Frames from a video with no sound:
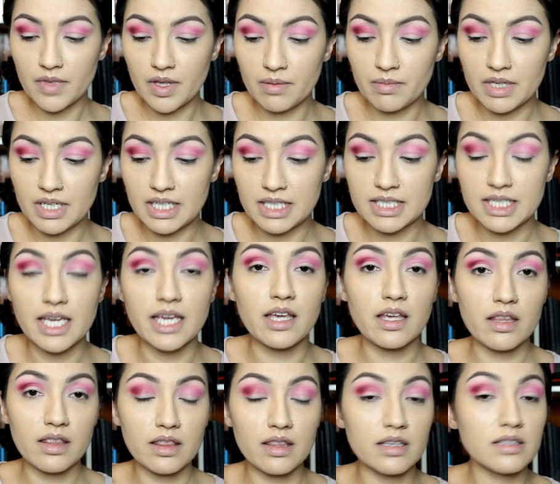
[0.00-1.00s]
I'm gonna
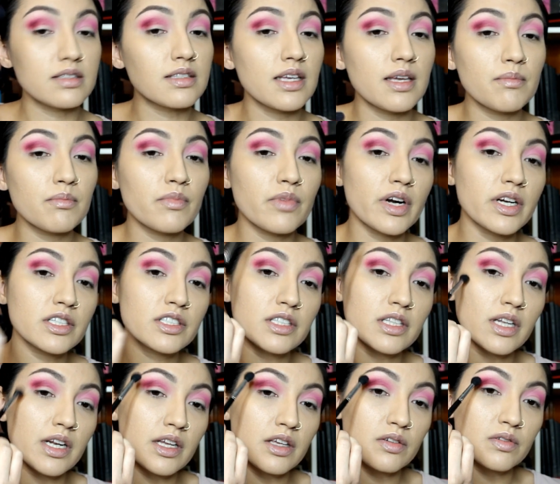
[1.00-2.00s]
take the same brush
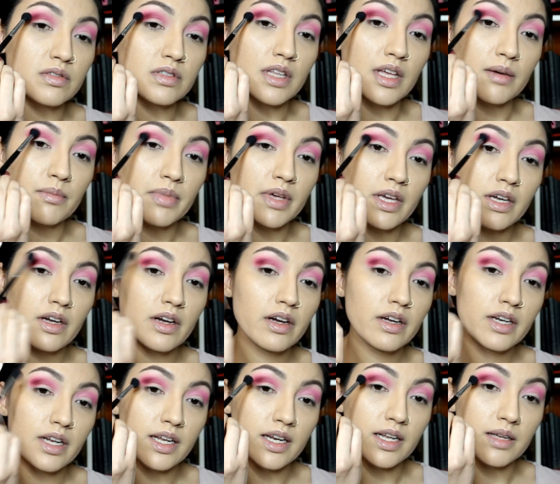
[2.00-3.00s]
that I used that pink
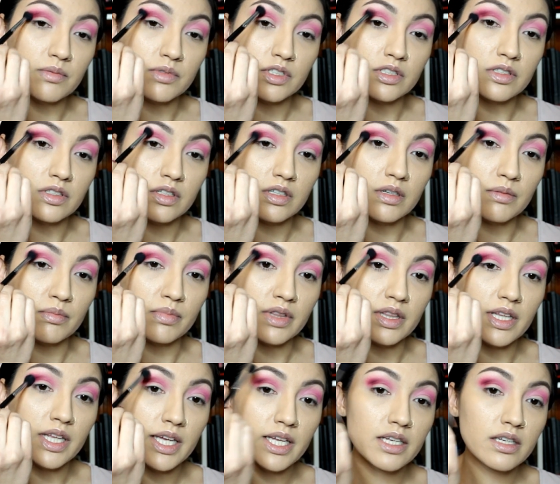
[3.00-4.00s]
on, and I'm just gonna
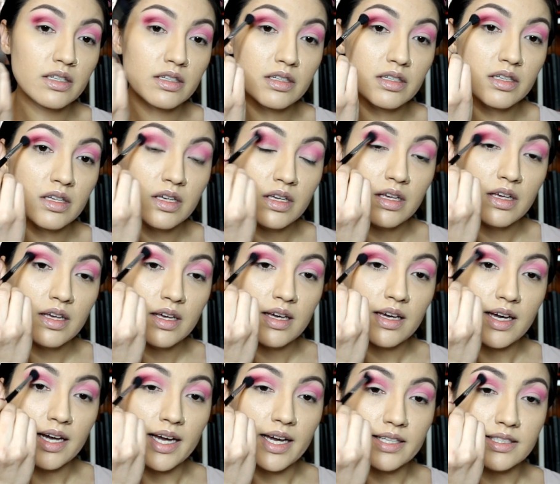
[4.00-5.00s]
blend.
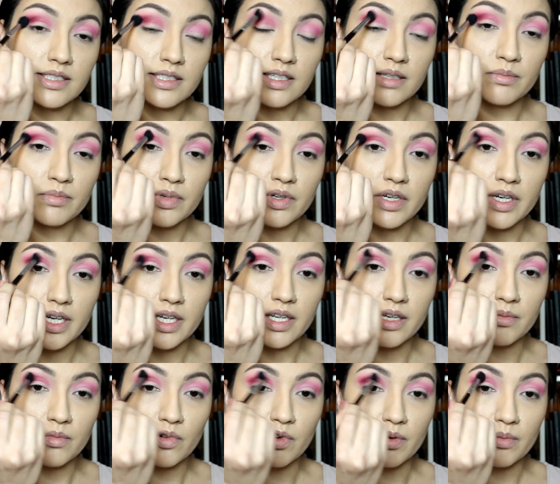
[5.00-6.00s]
I didn't put
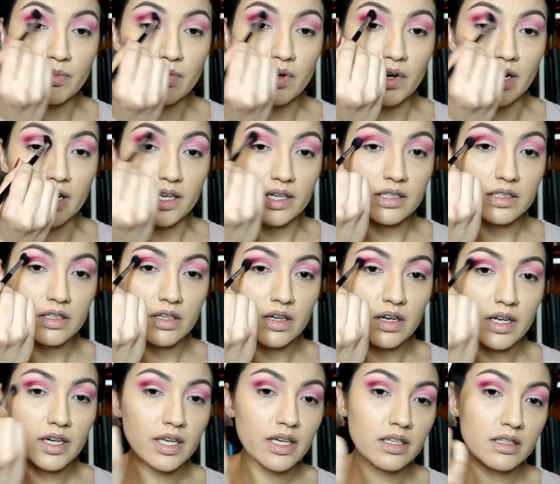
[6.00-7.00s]
any more product
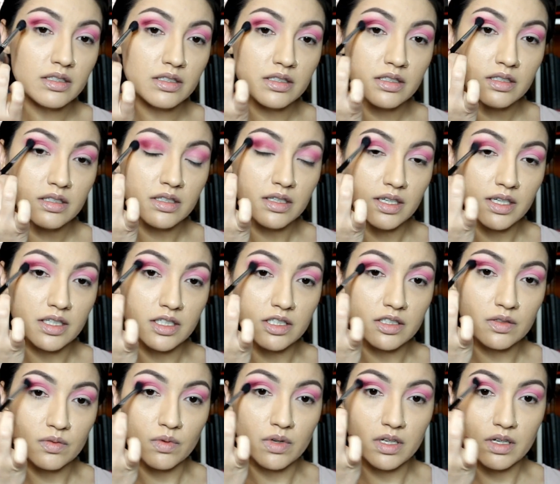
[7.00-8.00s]
on it. I
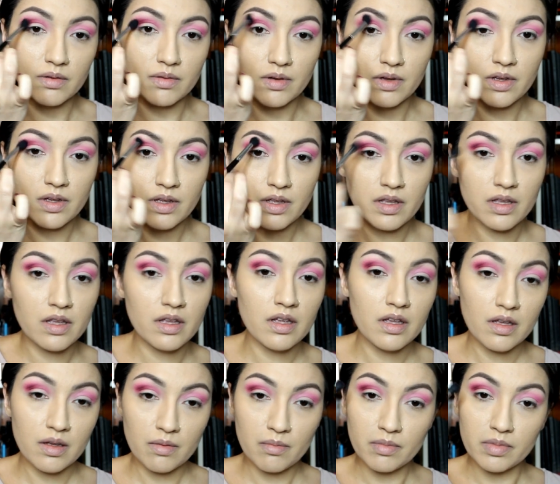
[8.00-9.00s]
just wanna
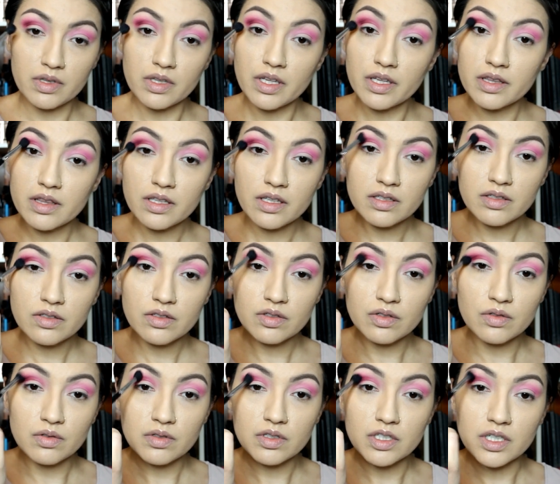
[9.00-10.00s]
blend these
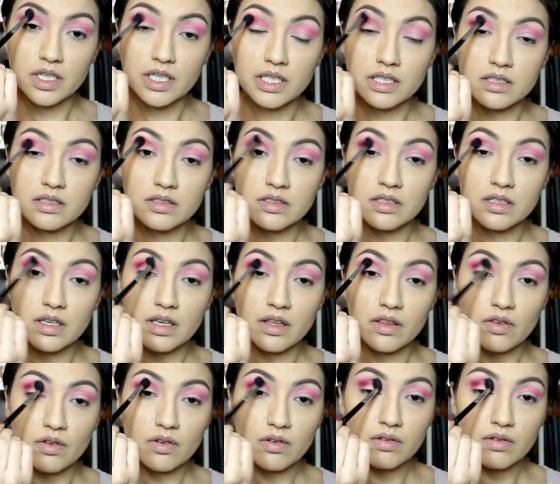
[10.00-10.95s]
two shades together.